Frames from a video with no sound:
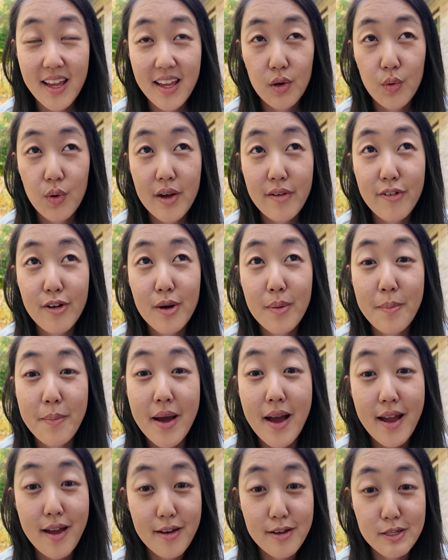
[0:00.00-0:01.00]
Whoever
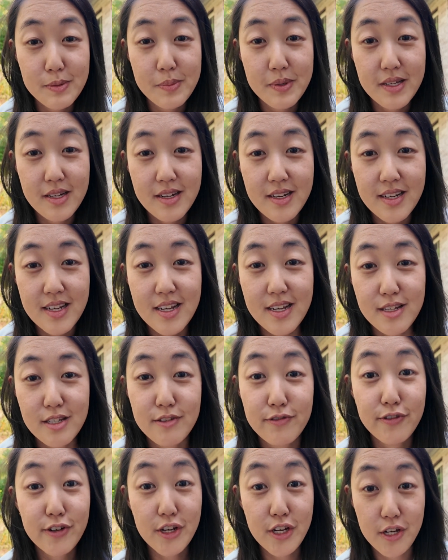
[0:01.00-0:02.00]
my husband
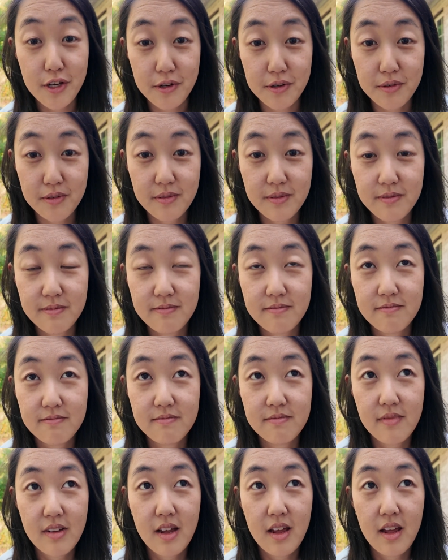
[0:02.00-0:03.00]
is for you,
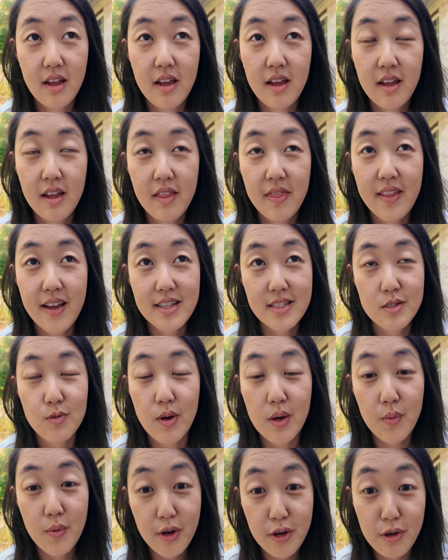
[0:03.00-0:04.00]
that's
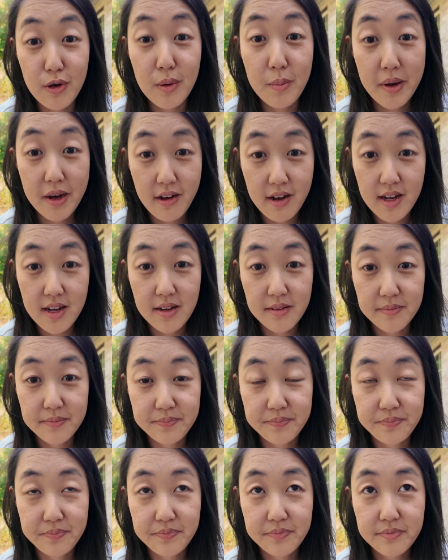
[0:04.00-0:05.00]
who I want you to marry.
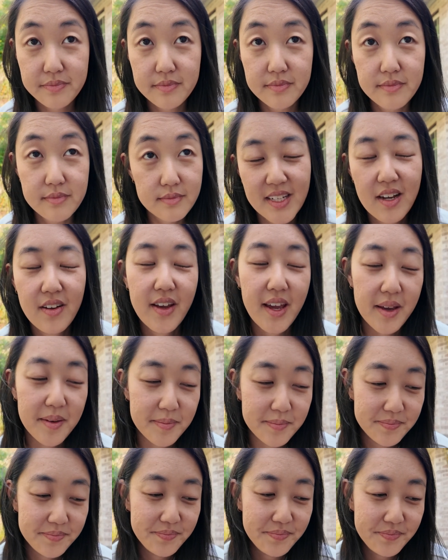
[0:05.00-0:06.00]
Okay.
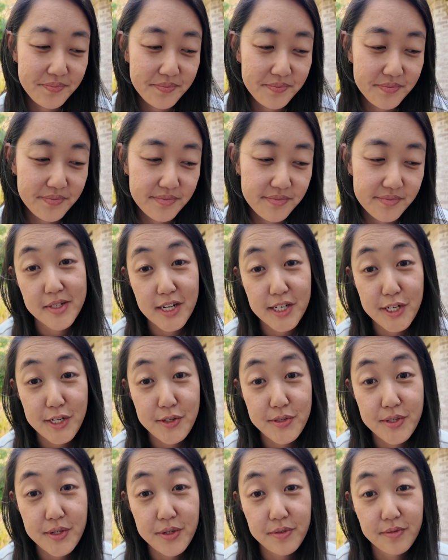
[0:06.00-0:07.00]
Talk to
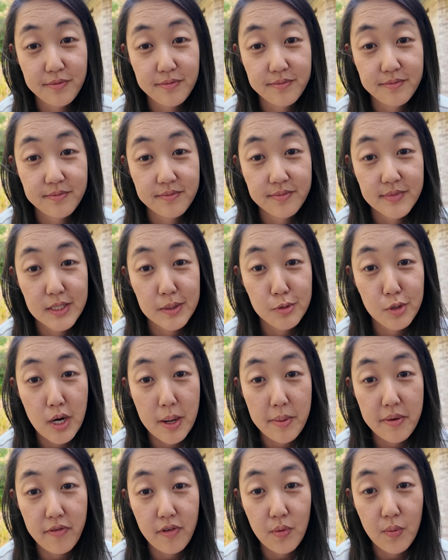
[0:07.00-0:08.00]
you soon.
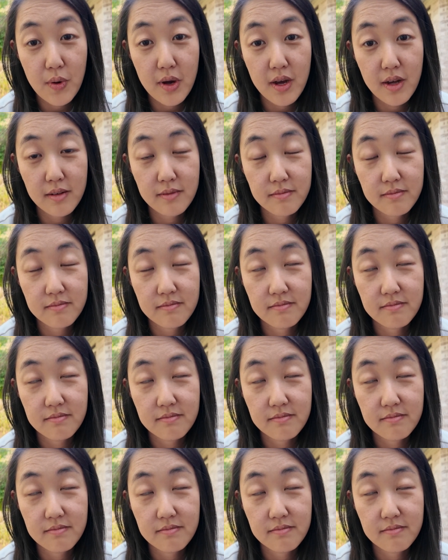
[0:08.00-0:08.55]
Subscribe if you want.